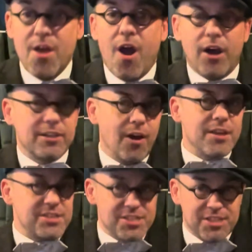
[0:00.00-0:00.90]
I'd like
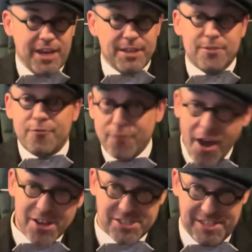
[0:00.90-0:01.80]
to say that
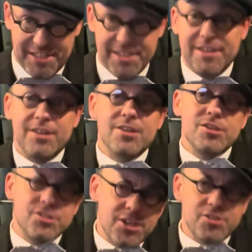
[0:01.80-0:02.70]
firstly,
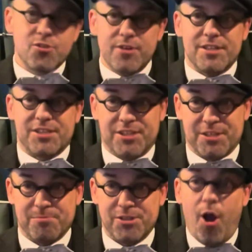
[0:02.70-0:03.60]
such
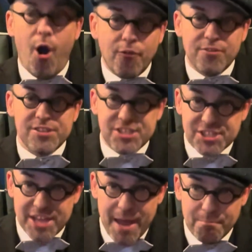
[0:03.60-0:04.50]
criticisms often
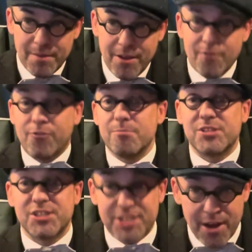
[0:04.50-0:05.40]
stem from
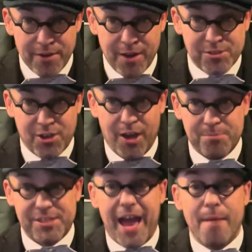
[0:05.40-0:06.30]

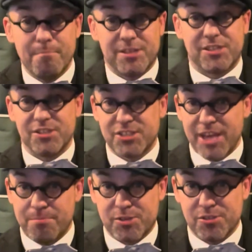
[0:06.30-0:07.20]
stereotypes and
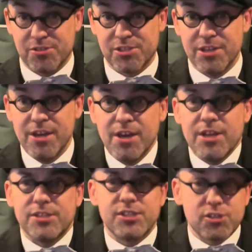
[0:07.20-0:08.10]
misconceptions.
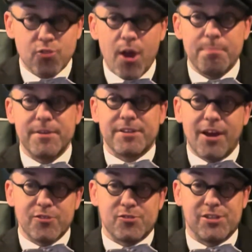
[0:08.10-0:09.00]
Describing
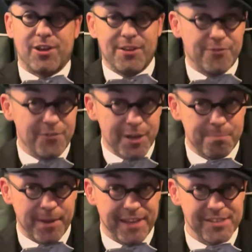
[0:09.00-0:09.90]
countries like the
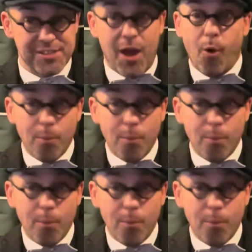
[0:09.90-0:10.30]
Philippines or